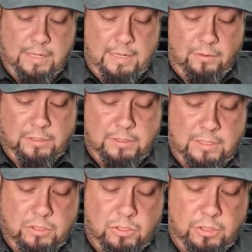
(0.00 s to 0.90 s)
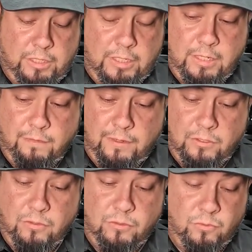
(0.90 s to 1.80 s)
Now, essentially, if I
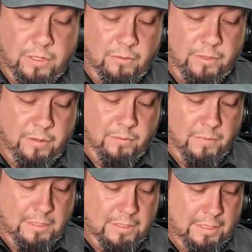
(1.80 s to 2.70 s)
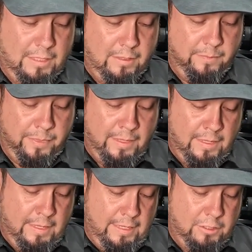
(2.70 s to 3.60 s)
do this right without messing up,
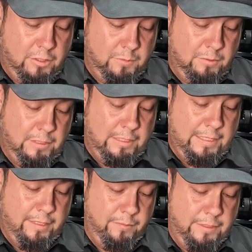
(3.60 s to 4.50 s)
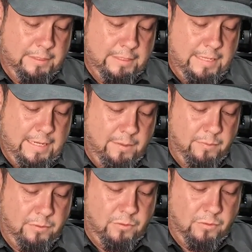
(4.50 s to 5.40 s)
I should be able to line up this
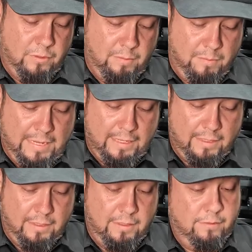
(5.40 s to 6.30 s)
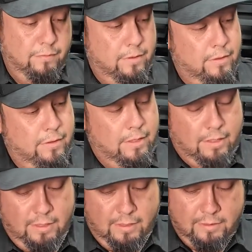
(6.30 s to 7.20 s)
tape to the back of
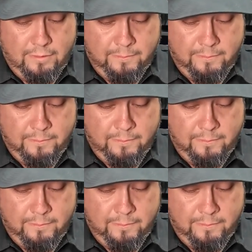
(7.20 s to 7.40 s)
the...